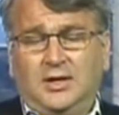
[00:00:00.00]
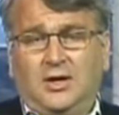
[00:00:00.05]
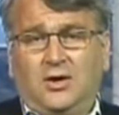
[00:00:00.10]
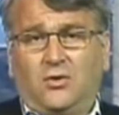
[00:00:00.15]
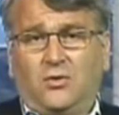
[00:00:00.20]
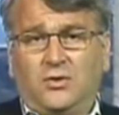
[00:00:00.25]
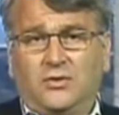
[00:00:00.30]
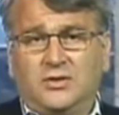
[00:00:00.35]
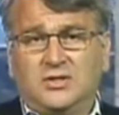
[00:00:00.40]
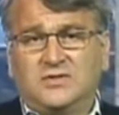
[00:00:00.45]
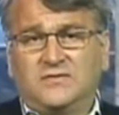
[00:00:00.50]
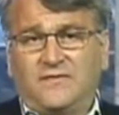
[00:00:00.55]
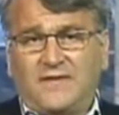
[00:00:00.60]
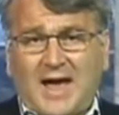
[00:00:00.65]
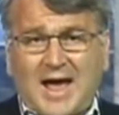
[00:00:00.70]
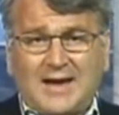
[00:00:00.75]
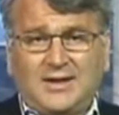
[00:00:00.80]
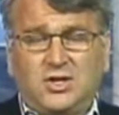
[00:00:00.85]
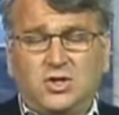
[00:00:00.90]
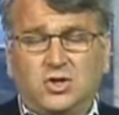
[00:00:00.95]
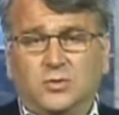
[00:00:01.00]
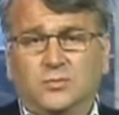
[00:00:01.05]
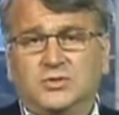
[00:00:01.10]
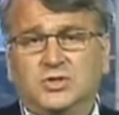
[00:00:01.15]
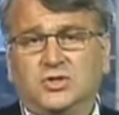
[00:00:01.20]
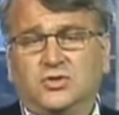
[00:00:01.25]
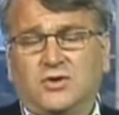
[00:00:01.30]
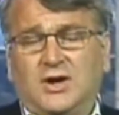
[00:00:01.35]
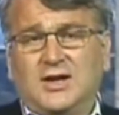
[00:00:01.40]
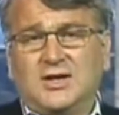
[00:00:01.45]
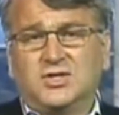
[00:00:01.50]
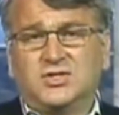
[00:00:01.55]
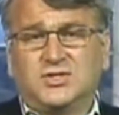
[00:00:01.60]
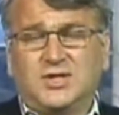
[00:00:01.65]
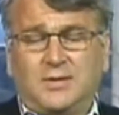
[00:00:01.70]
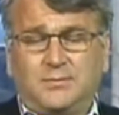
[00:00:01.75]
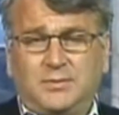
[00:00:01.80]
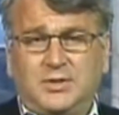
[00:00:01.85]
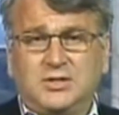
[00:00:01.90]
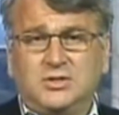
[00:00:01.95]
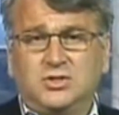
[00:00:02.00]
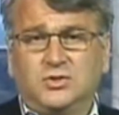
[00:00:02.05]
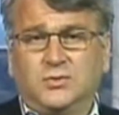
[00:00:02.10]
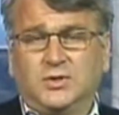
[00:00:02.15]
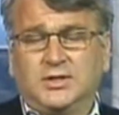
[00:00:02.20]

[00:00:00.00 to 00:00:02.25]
or this vacuum to try to step into